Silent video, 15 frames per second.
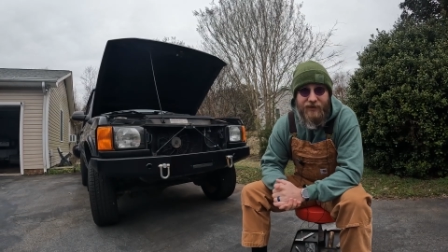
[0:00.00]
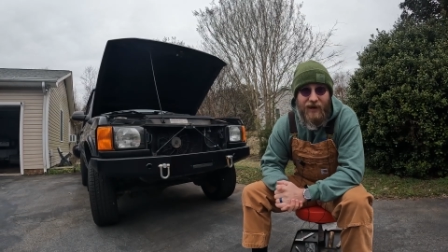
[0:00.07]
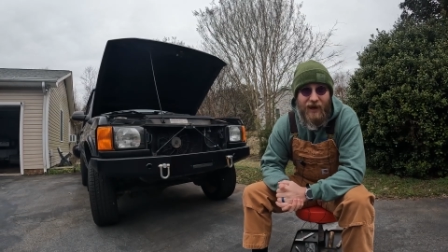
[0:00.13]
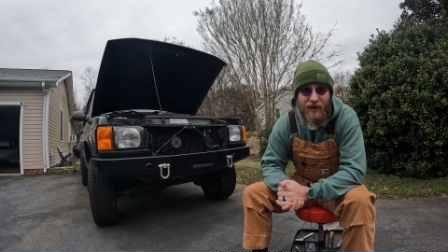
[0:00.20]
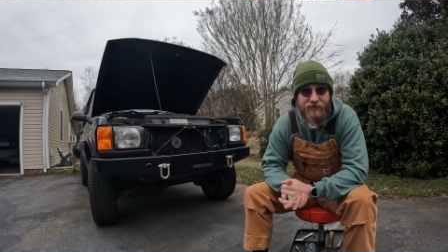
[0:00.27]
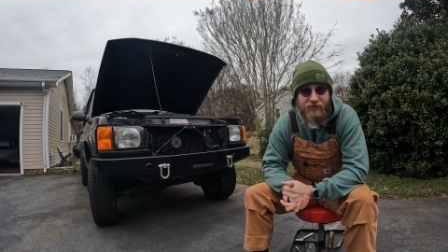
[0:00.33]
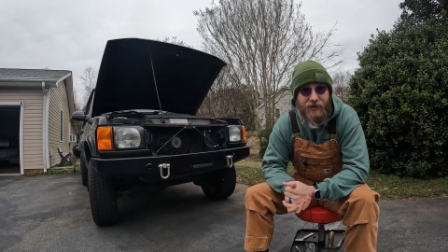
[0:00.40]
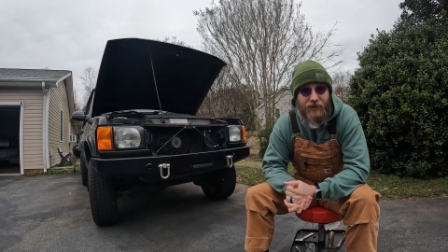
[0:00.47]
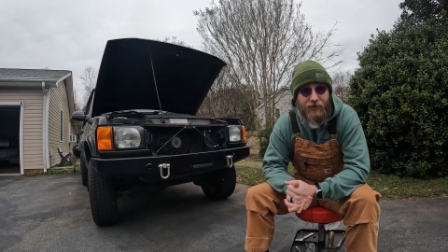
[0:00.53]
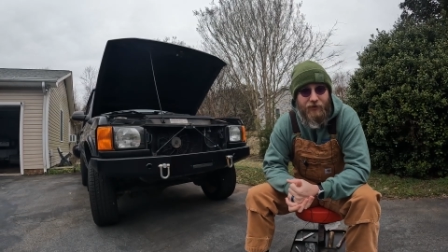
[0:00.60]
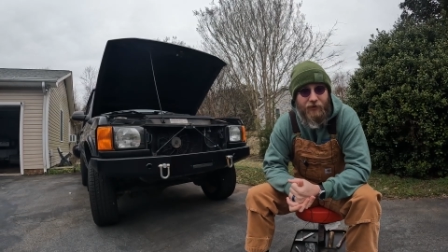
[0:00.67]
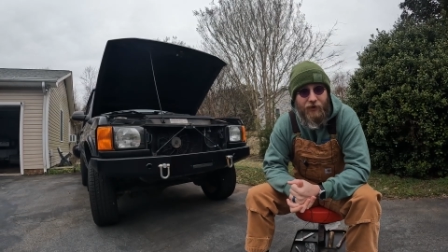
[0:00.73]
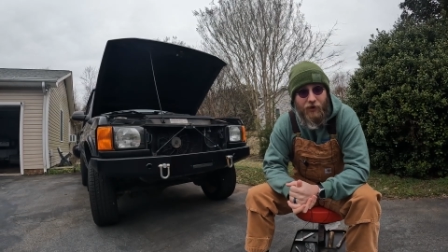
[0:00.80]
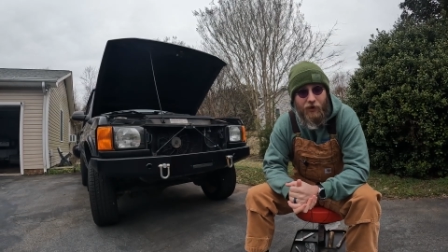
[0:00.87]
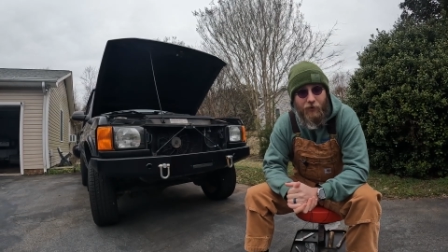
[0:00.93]
gasket,
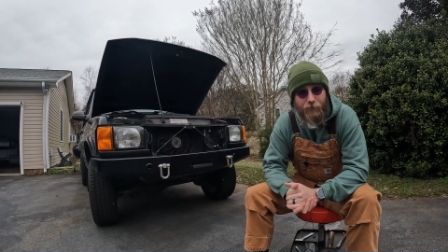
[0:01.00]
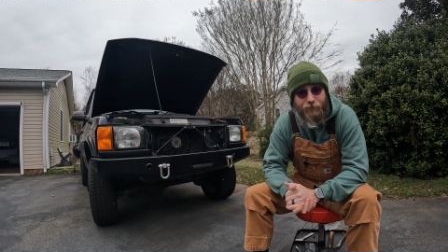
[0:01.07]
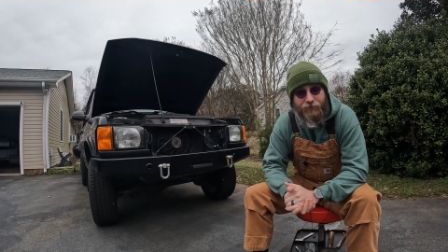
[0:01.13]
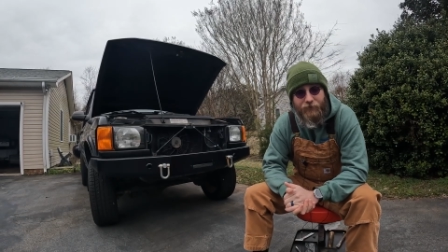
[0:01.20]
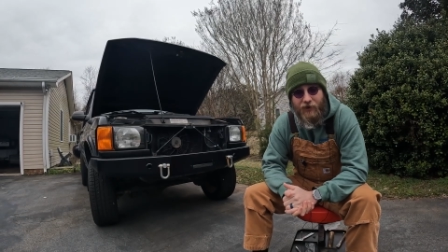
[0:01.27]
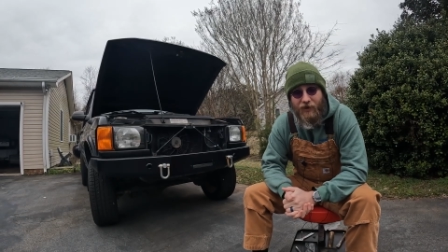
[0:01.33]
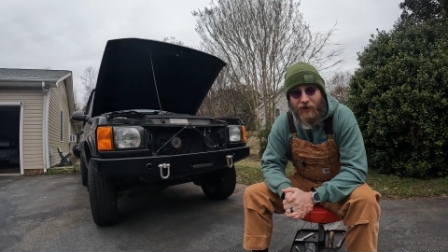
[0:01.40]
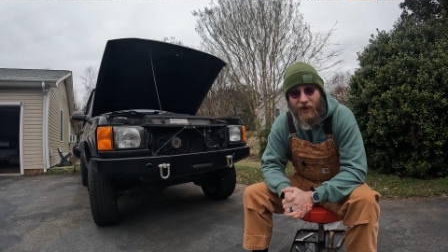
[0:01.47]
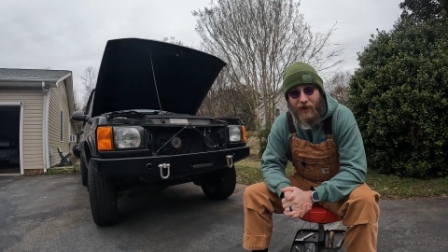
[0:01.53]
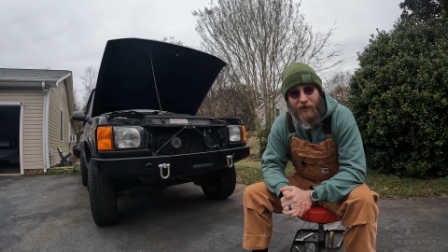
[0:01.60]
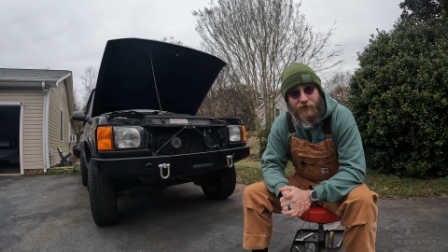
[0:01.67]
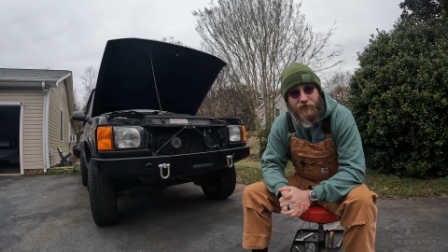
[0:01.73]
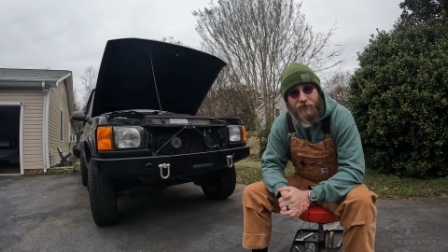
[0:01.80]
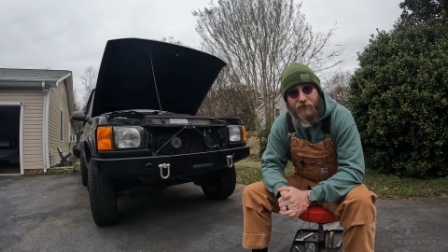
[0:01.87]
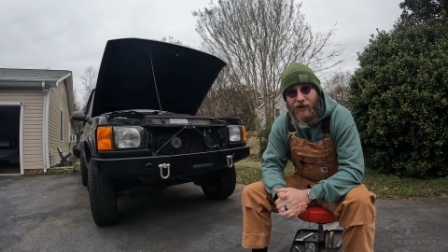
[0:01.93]

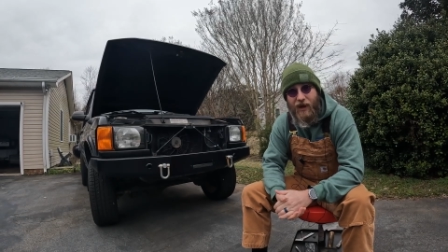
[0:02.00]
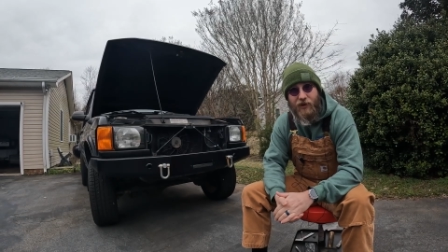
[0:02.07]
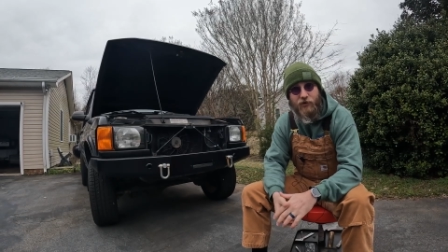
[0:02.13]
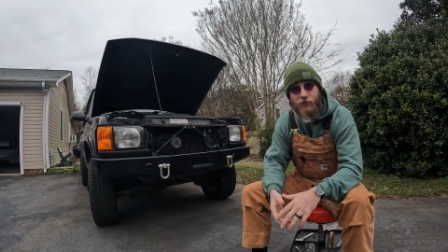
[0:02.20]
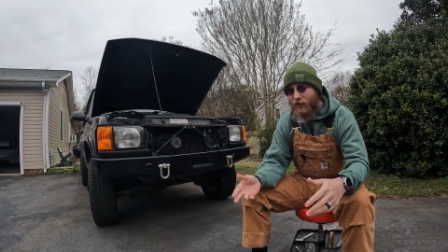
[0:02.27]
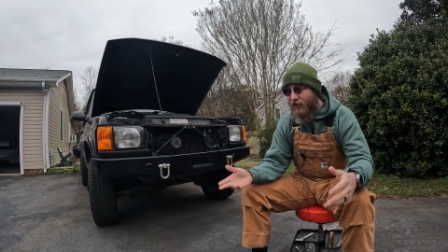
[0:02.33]
and now you